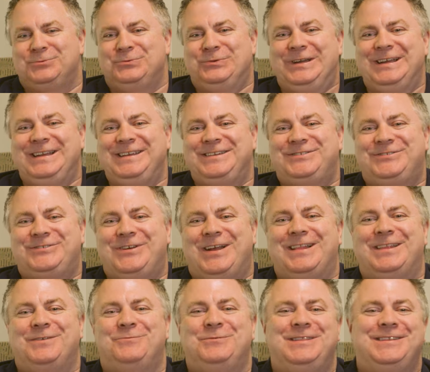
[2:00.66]
really
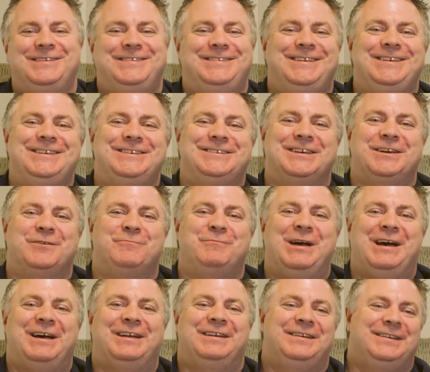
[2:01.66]
struggling with this teaching
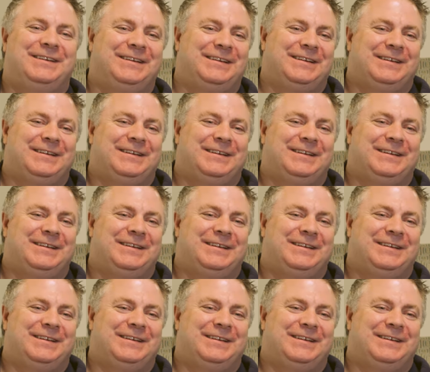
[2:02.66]
about,